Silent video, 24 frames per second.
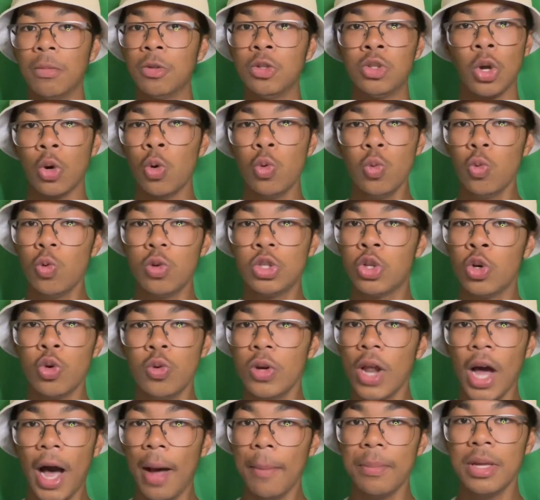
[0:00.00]
Don't do
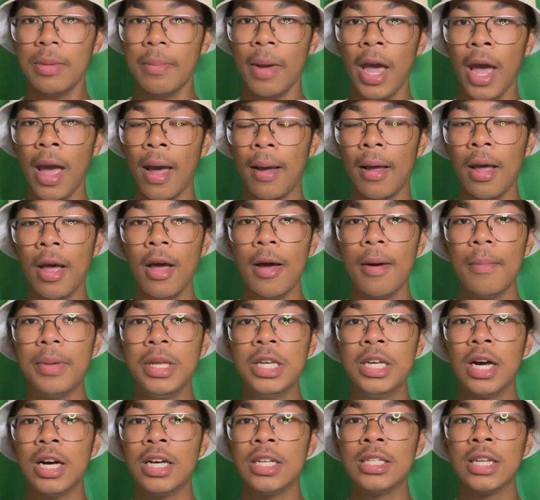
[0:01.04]
not be mad
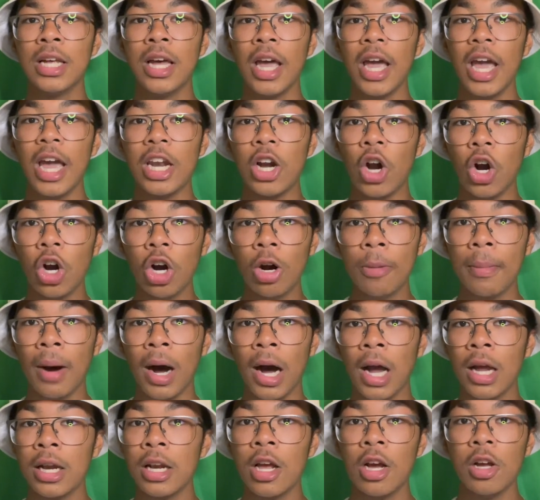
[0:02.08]
because in her
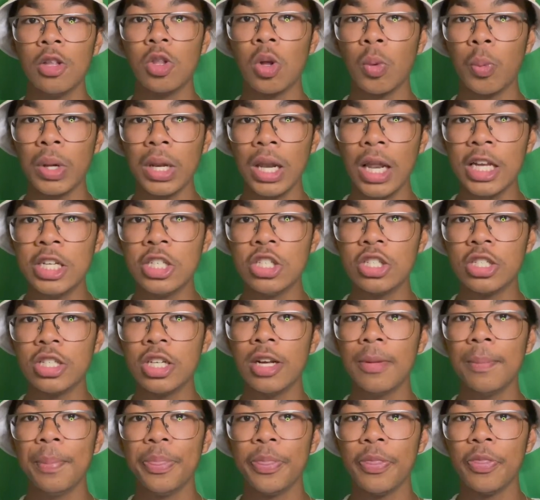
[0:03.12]
mind the
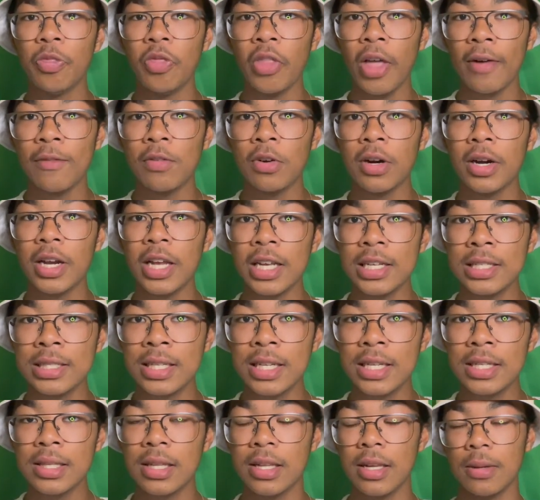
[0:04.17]
relationship never
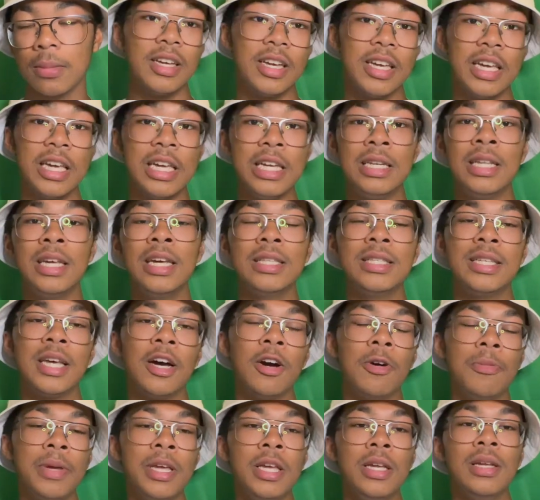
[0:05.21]
existed. He did
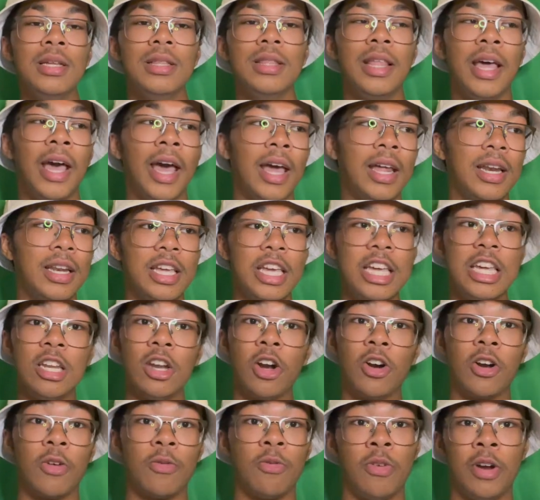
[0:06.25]
tell me that he
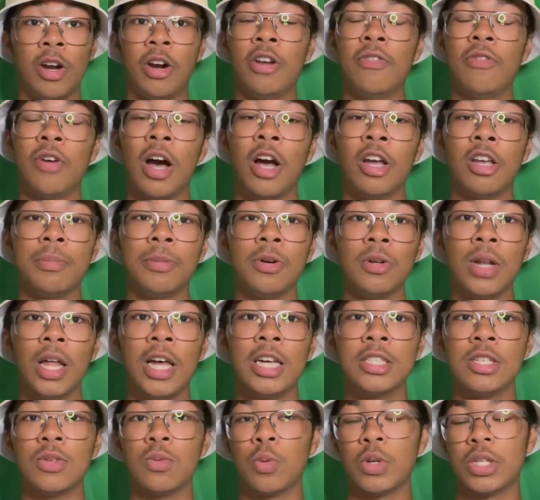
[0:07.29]
learned a very valuable
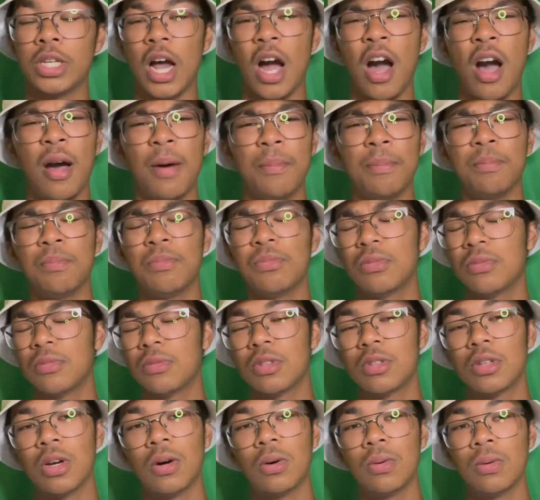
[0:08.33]
lesson which I'm
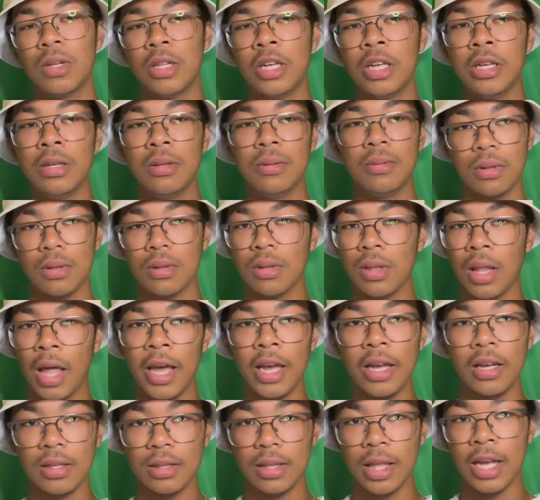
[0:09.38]
totally
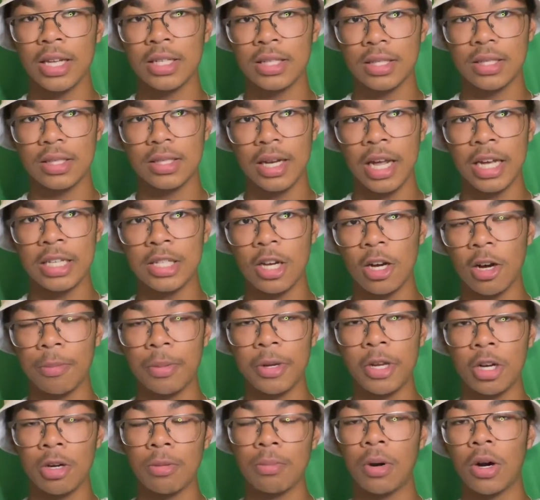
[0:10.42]
like that's that's up
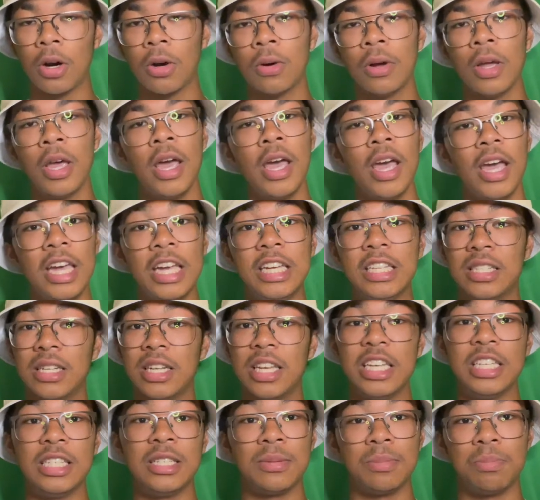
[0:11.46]
here bro he's
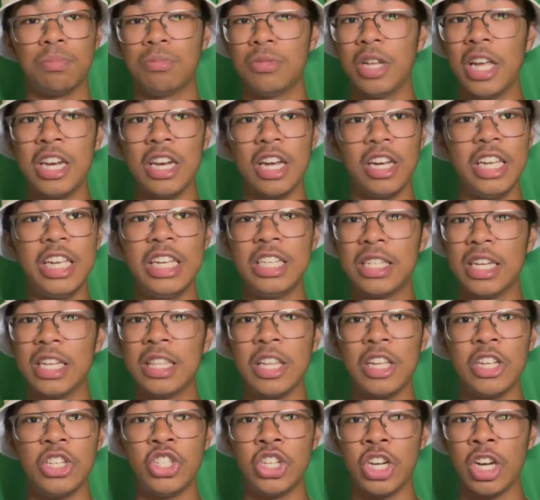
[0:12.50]
he's in, he's in
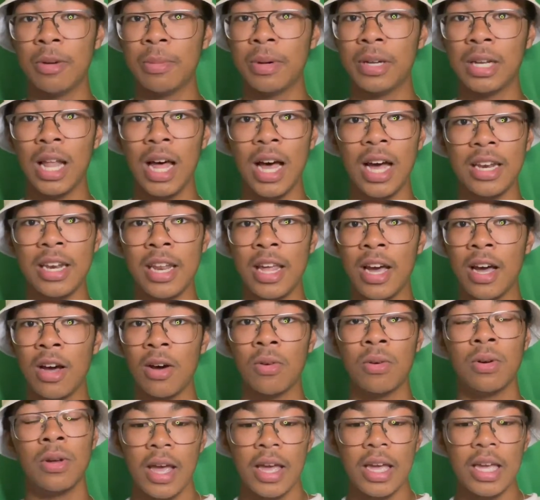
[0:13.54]
the gym a lot now
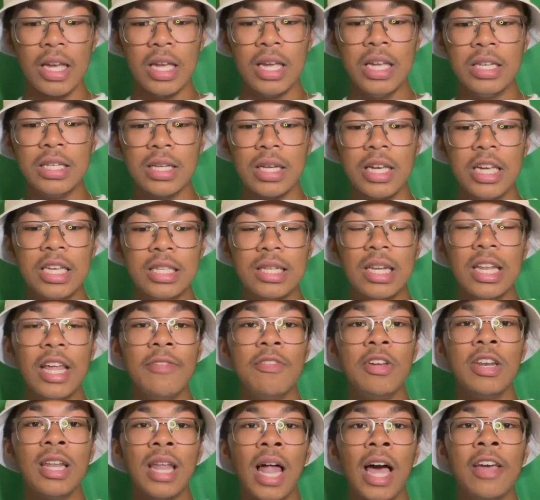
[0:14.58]
he, he's he's
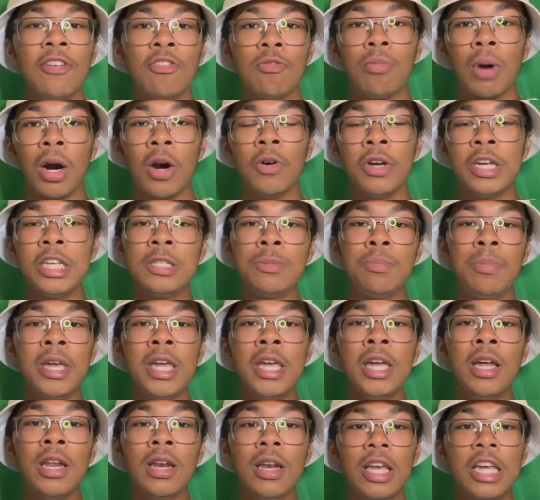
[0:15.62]
living life bro he's
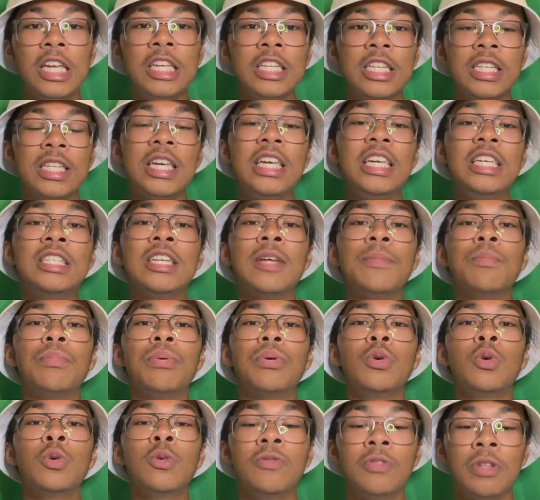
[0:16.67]
being he's he's
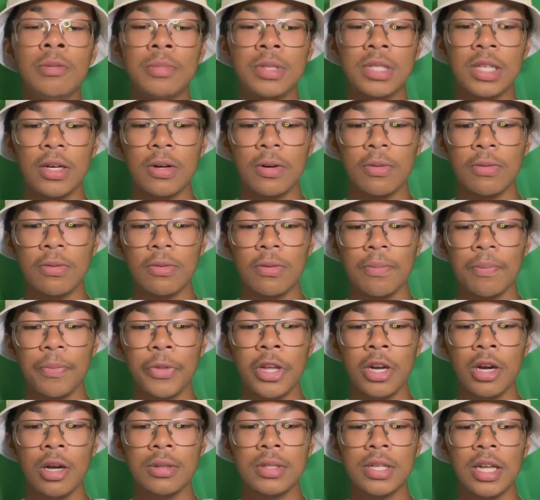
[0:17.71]
improved himself you
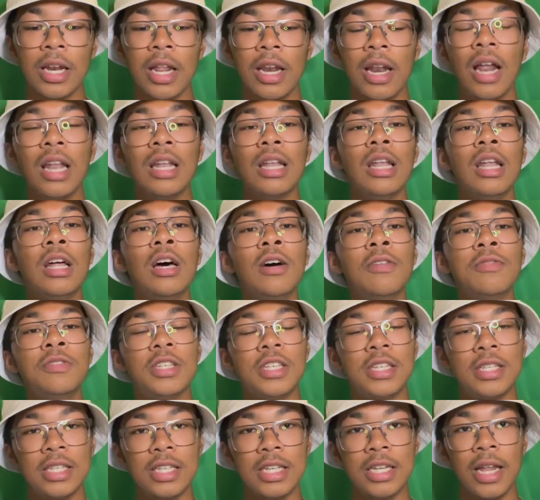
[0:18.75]
know what i'm saying and i love to
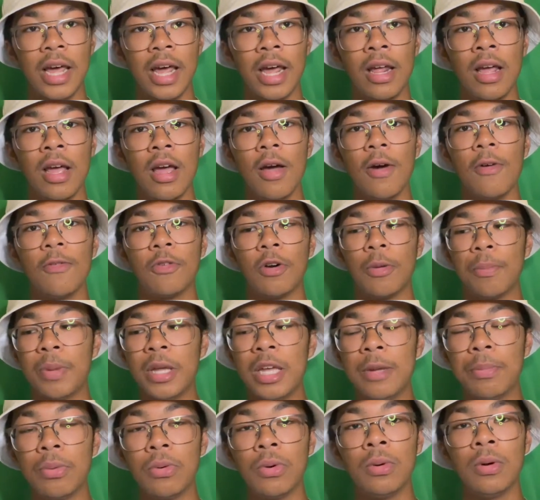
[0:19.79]
see that from
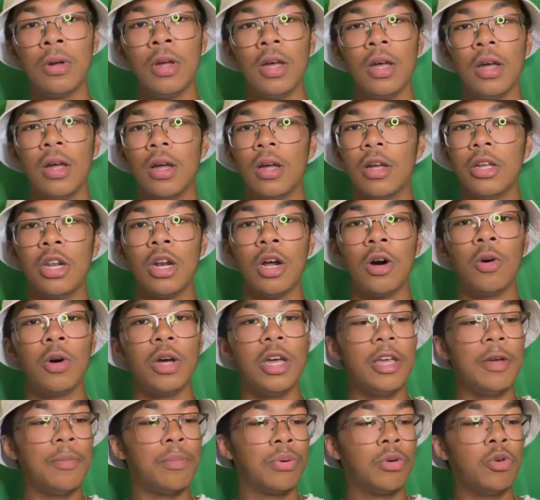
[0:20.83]
people you know
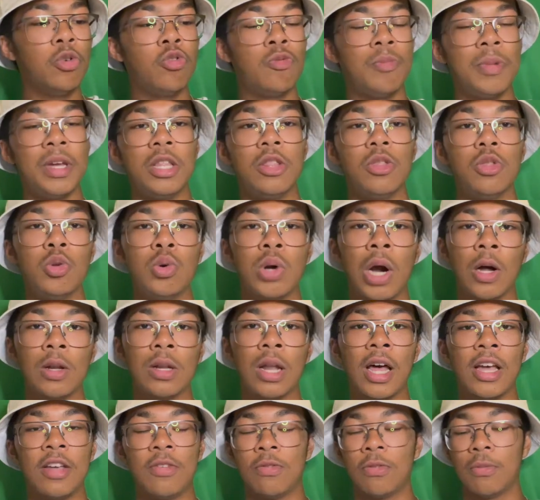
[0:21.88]
improvement throughout
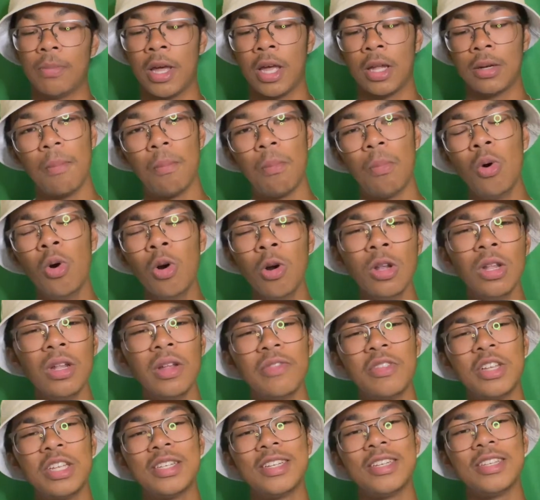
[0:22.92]
life man moral of
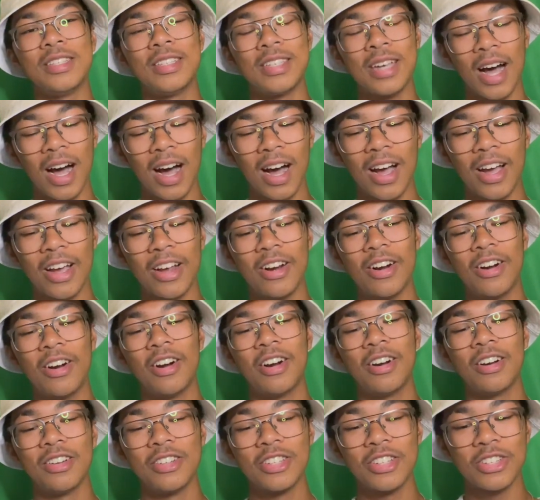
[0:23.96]
this entire
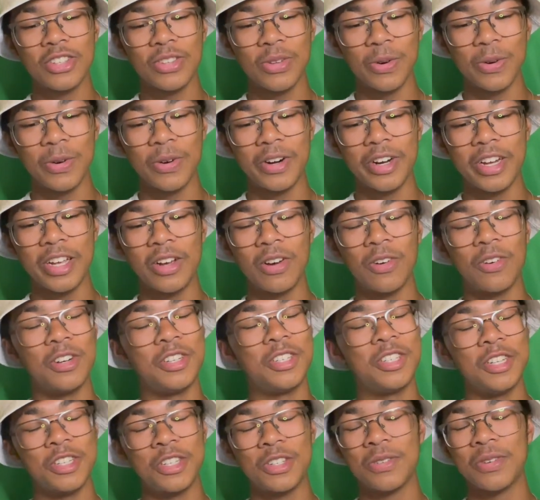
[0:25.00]
story or
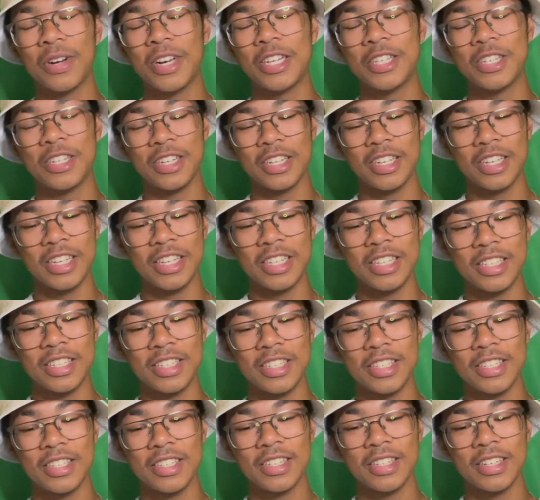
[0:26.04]
situation
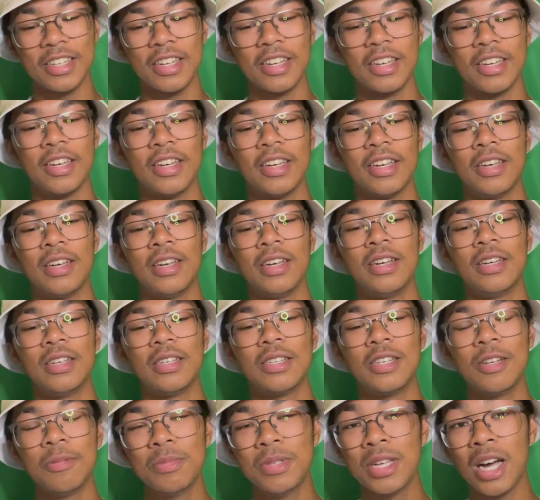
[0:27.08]
is
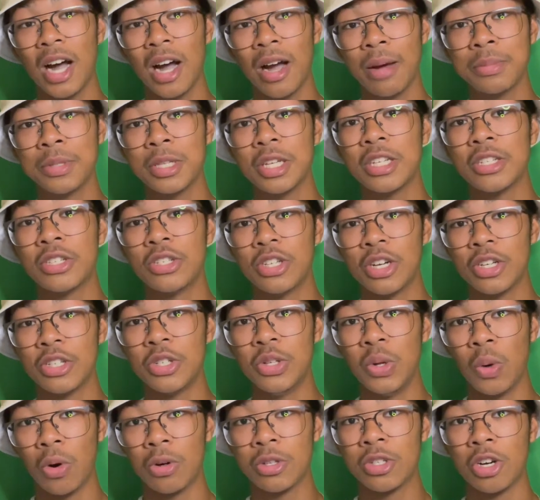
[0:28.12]
sometimes it's just
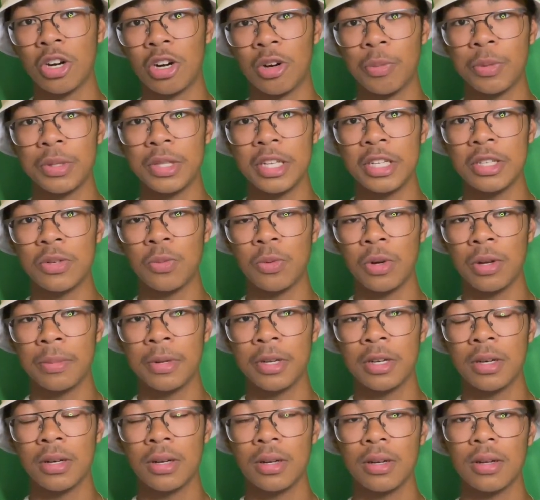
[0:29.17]
your turn with these
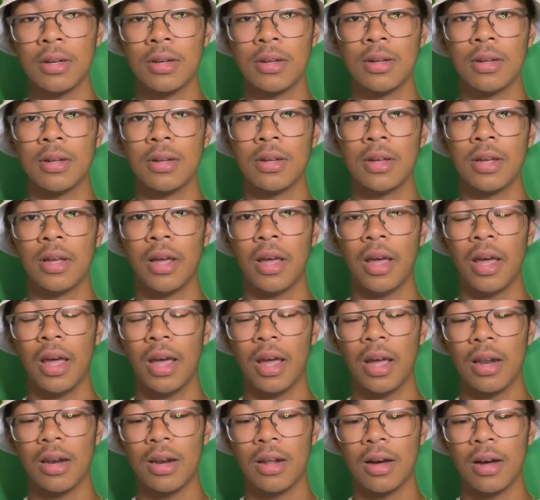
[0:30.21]
women
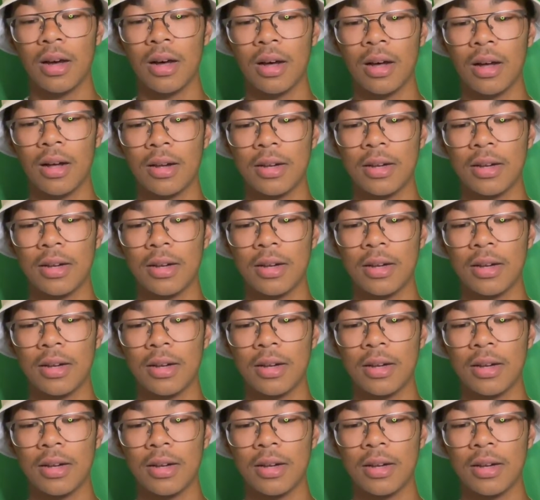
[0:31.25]
and uh